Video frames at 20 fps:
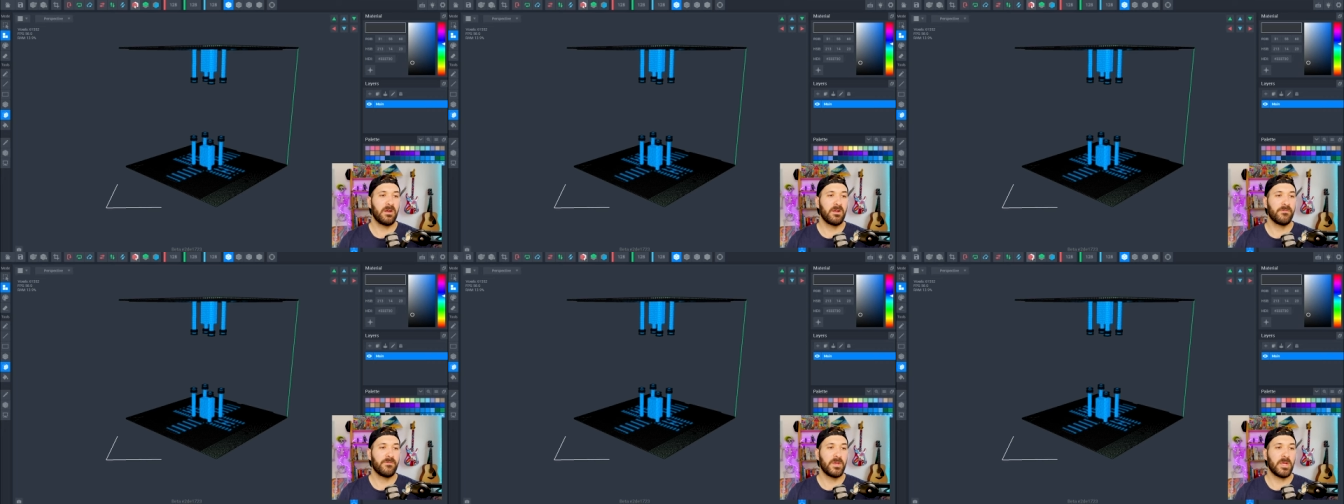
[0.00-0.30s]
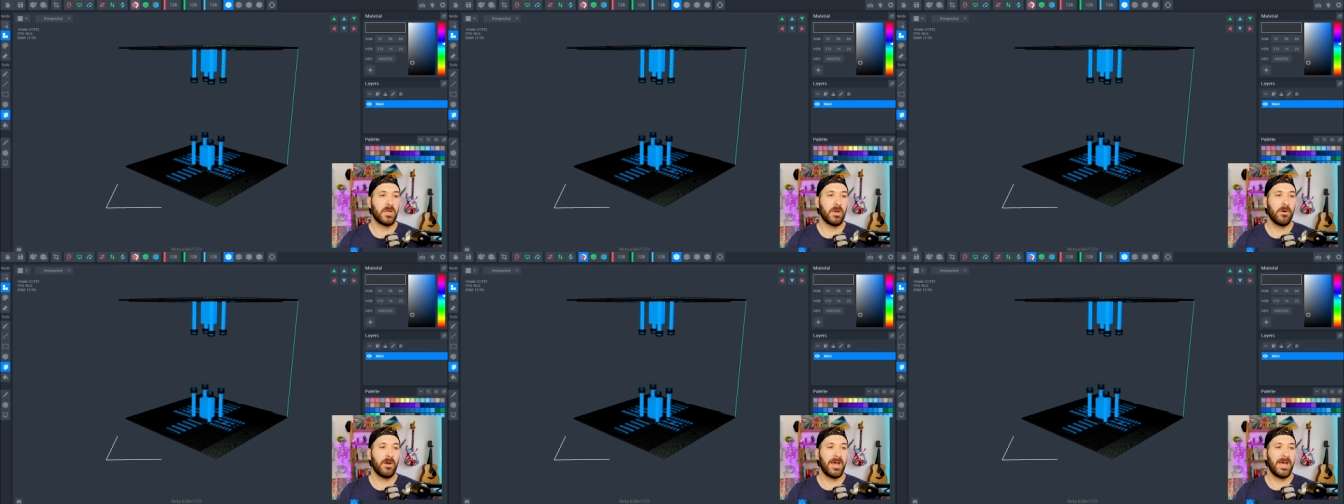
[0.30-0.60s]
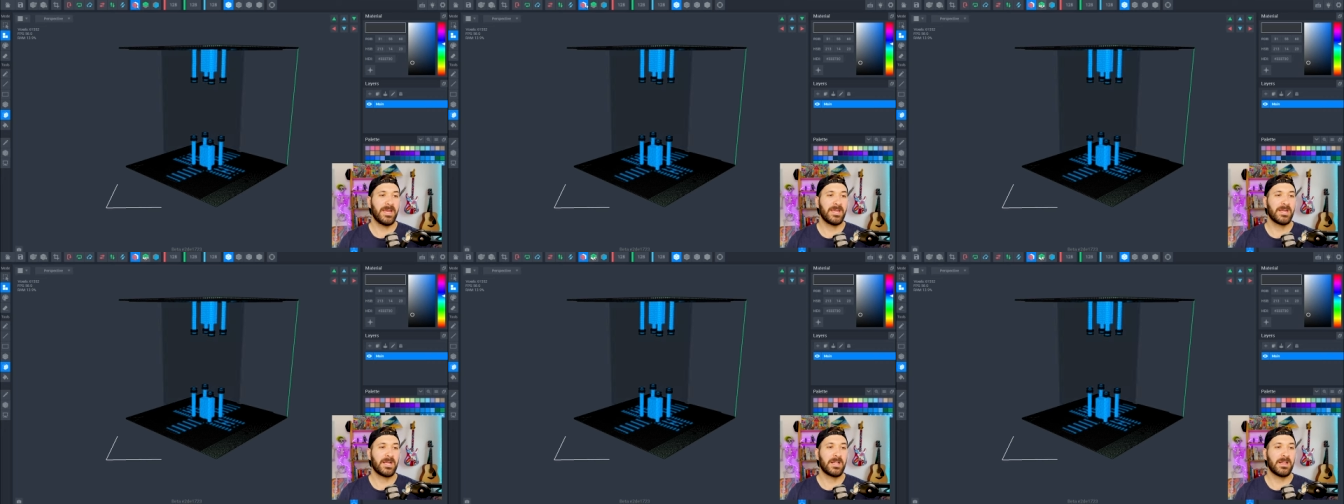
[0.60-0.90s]
If you go
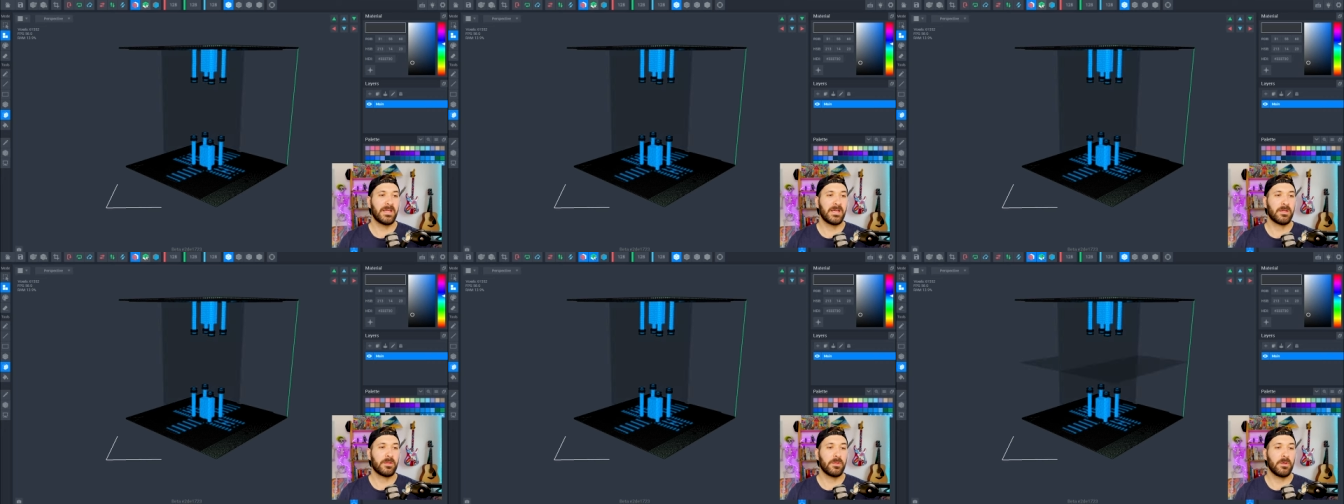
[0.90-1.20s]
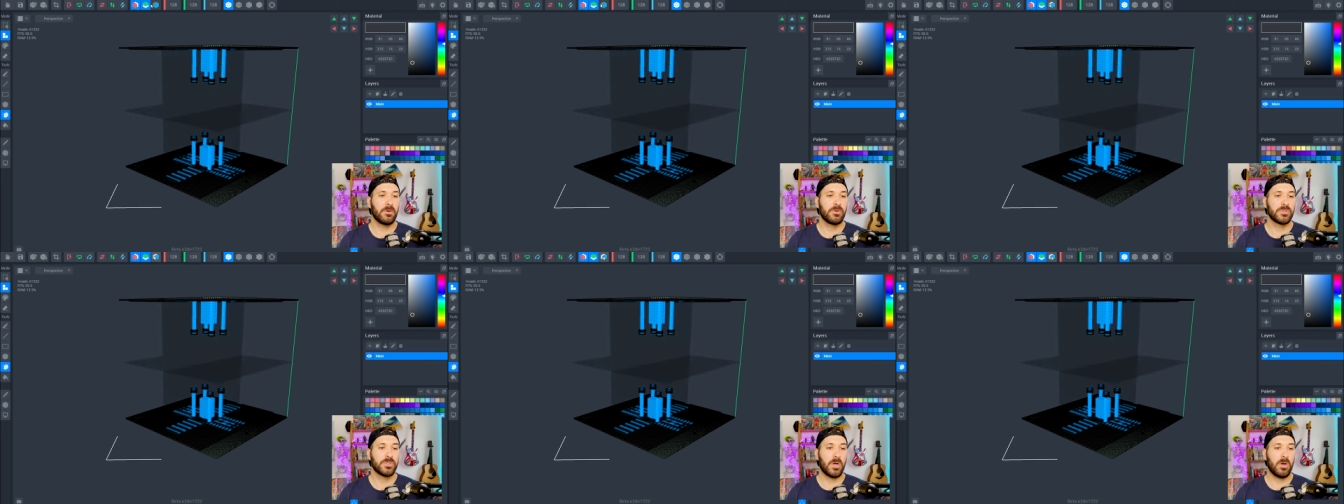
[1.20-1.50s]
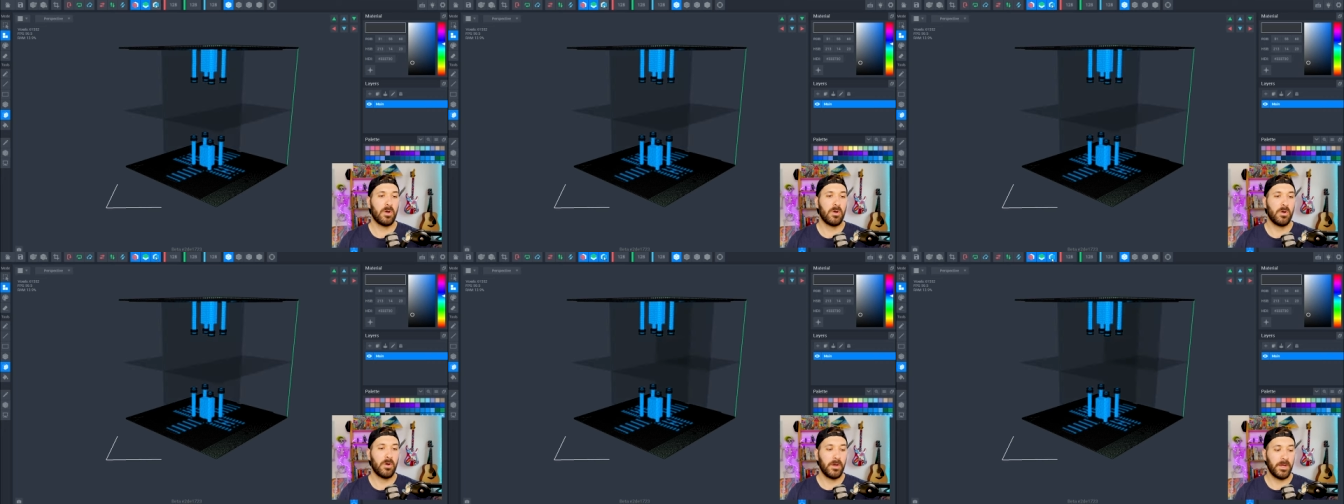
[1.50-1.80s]
ahead and click those
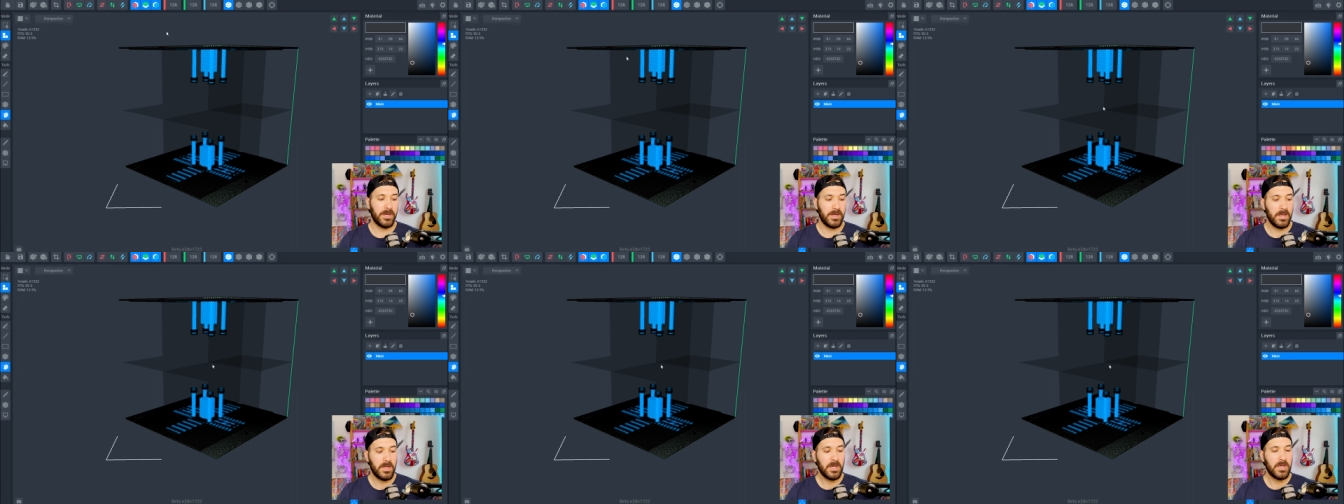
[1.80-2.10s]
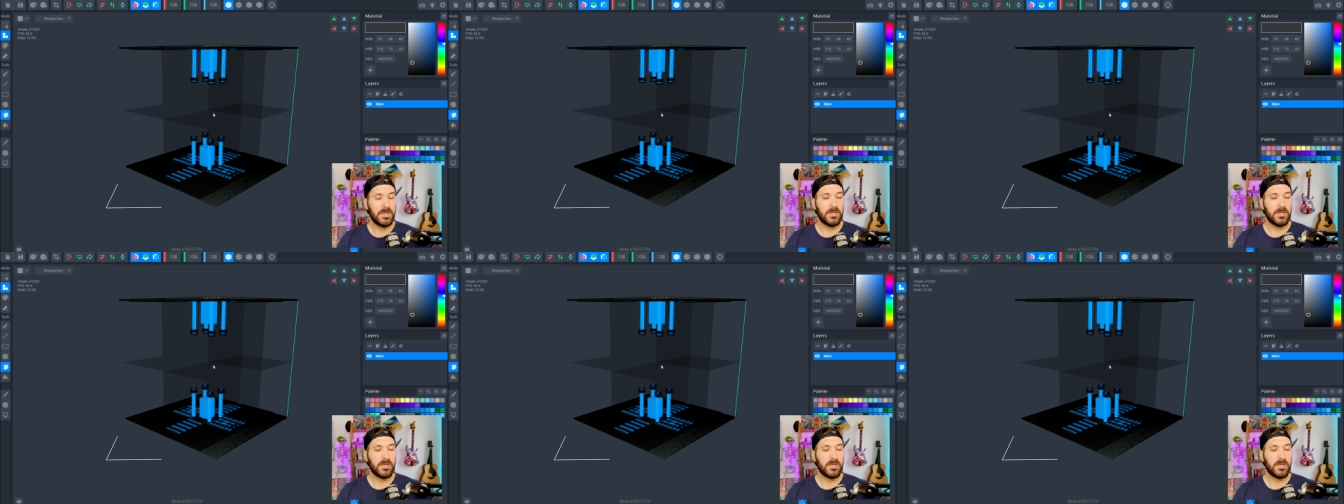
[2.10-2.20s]
on,